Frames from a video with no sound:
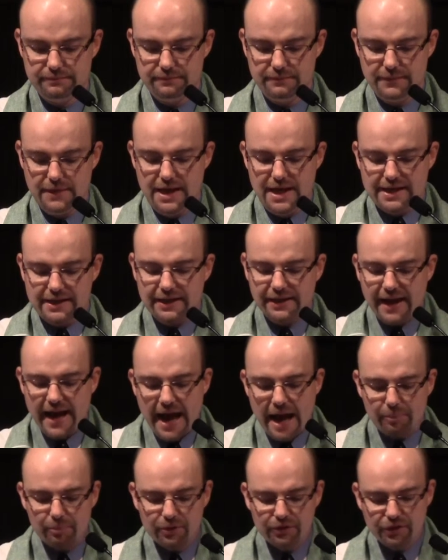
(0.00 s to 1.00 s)
It can
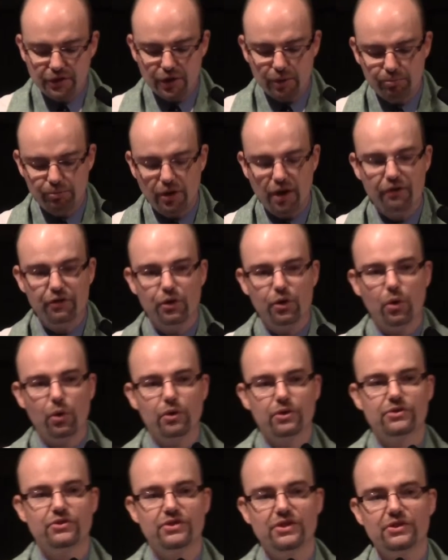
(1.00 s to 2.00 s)
happen that a brother or
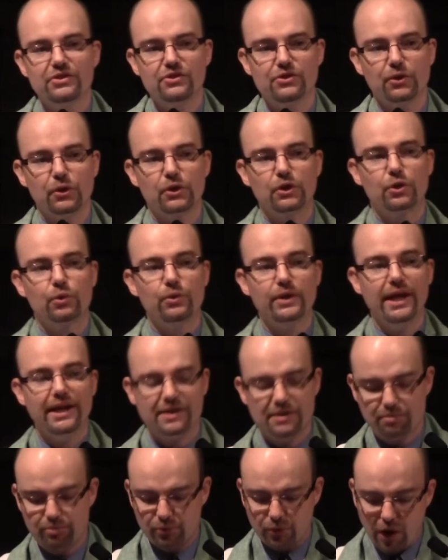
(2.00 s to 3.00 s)
sister creates
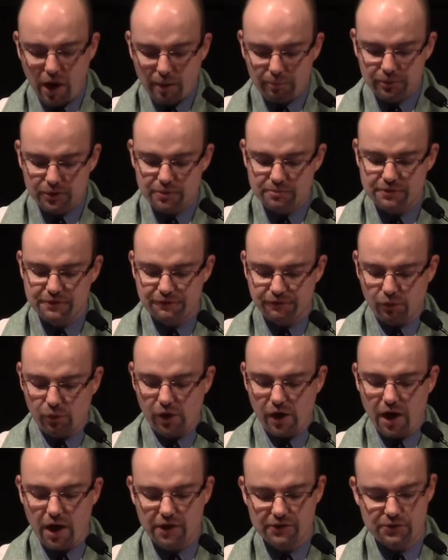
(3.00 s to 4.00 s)
problems for
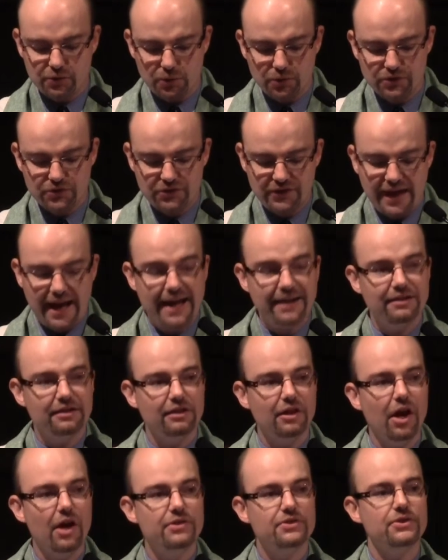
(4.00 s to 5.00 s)
us or
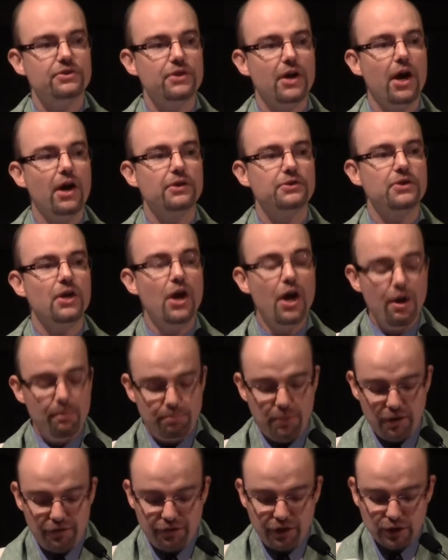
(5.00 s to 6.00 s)
scandalizes us,
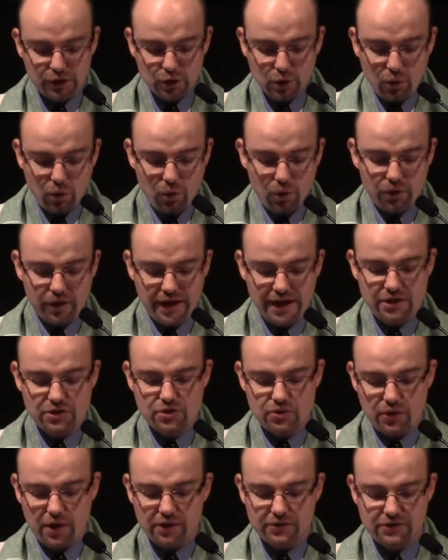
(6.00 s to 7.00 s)
but the Lord
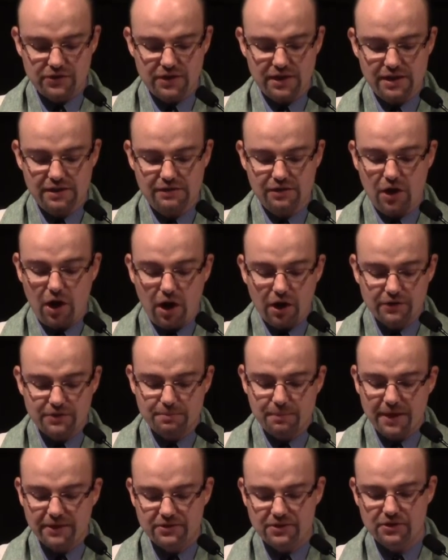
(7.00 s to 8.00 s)
entrusted God's
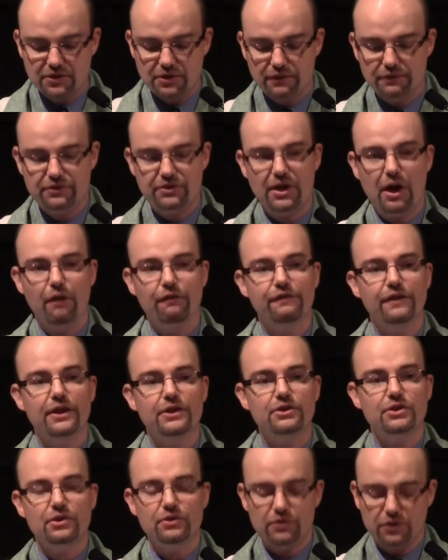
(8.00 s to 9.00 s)
message of
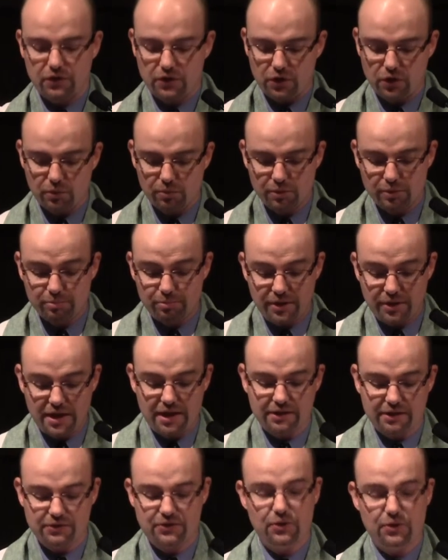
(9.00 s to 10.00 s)
salvation to human
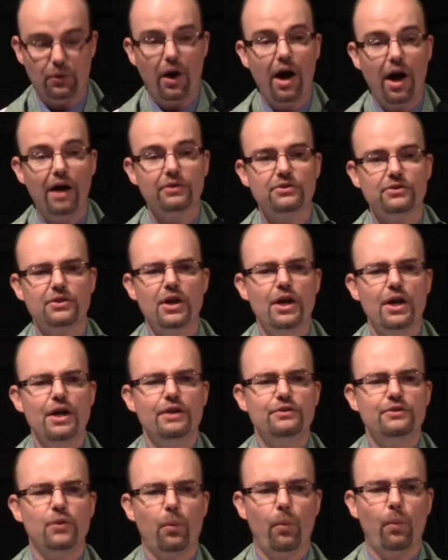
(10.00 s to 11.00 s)
beings, to us,
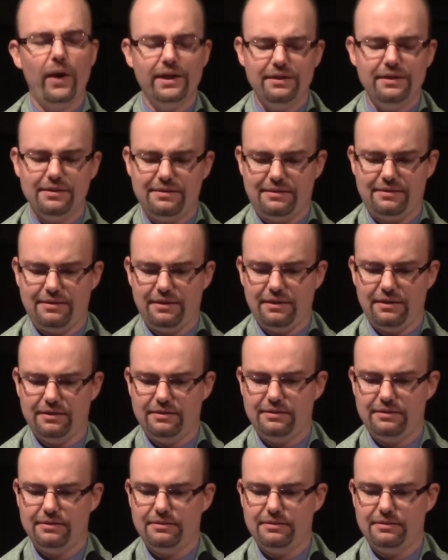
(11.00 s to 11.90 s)
to witnesses.